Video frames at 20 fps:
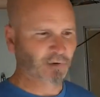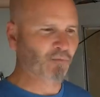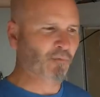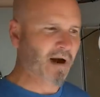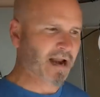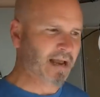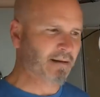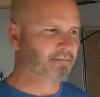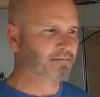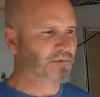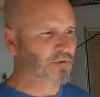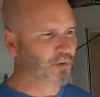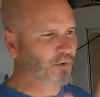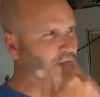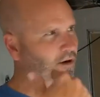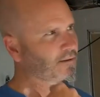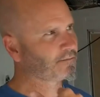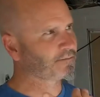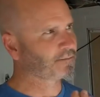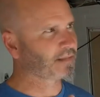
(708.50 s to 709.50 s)
ramp
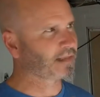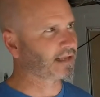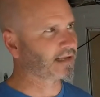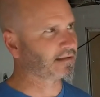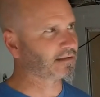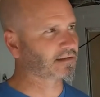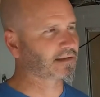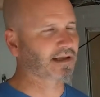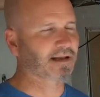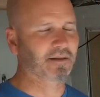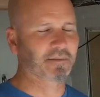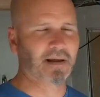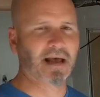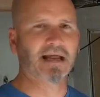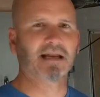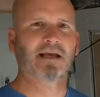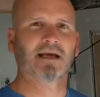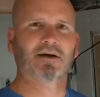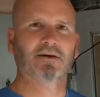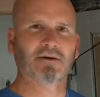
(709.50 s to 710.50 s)
door that is kind of the
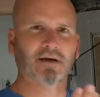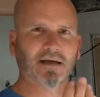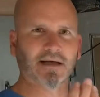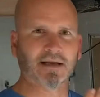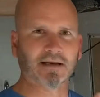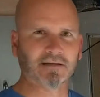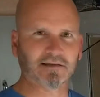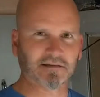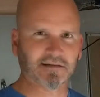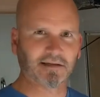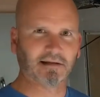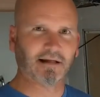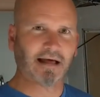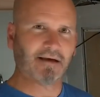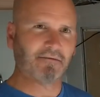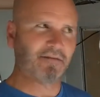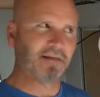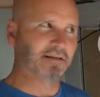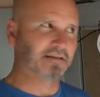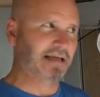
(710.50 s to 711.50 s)
patio and still
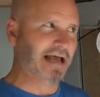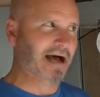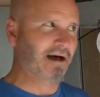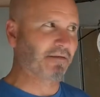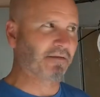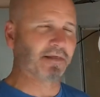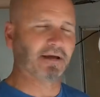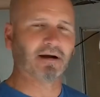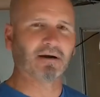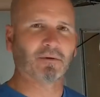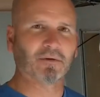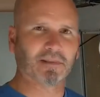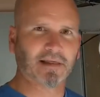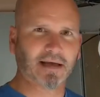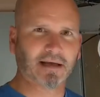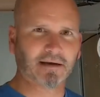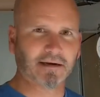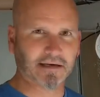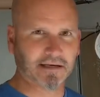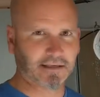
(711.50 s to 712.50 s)
have this out there
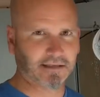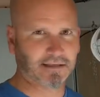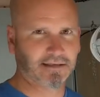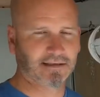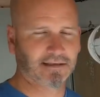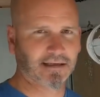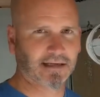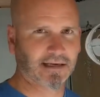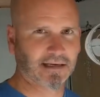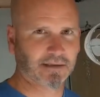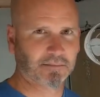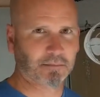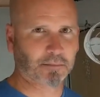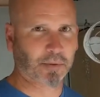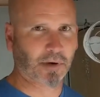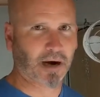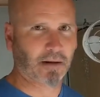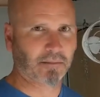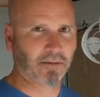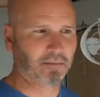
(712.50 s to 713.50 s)
without any, any
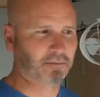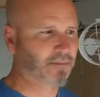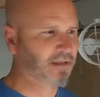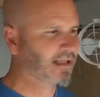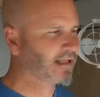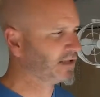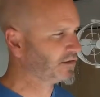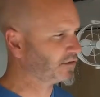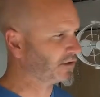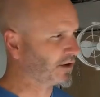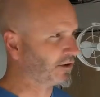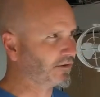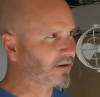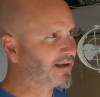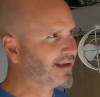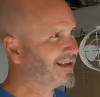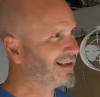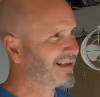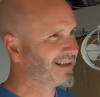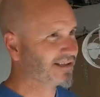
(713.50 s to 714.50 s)
problem. So
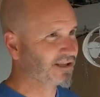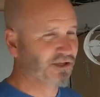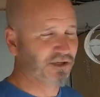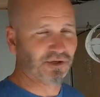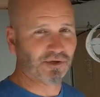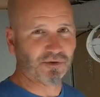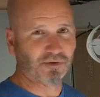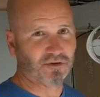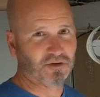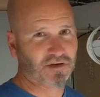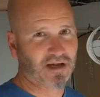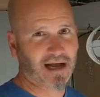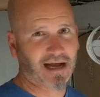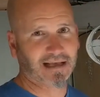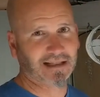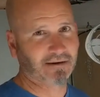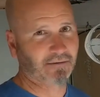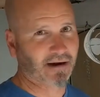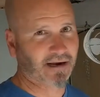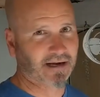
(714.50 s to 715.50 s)
huge.
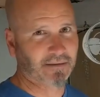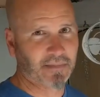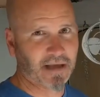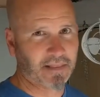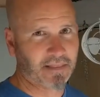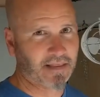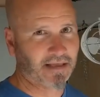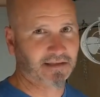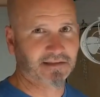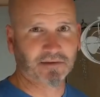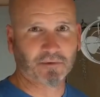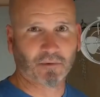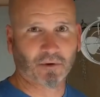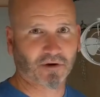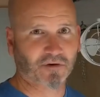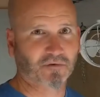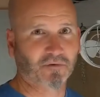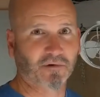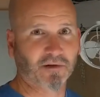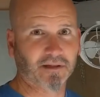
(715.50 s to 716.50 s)
Highly recommend this. It
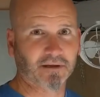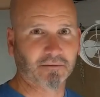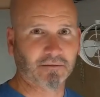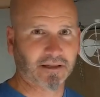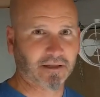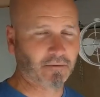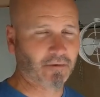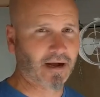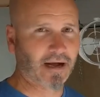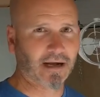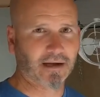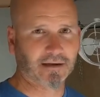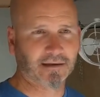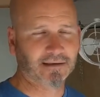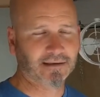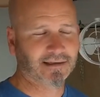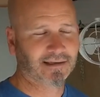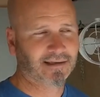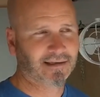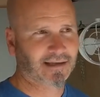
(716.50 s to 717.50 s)
works really, really well,
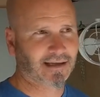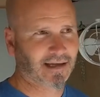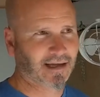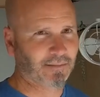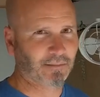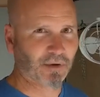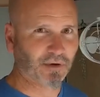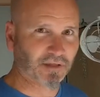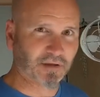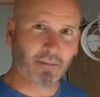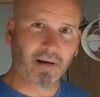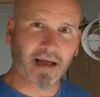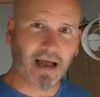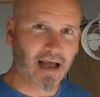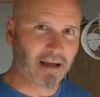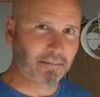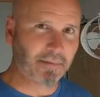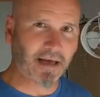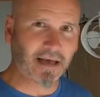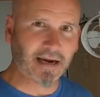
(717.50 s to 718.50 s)
uh, both on my
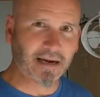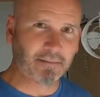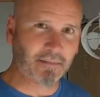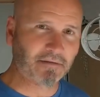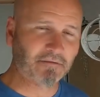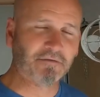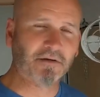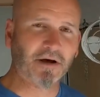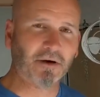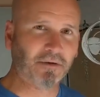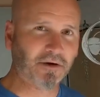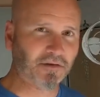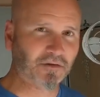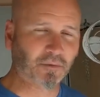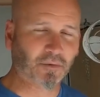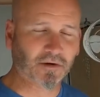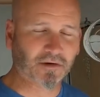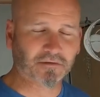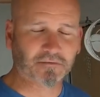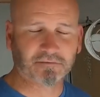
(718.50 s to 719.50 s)
iPad and my phone. It's
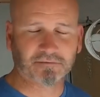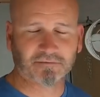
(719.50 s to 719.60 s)
worked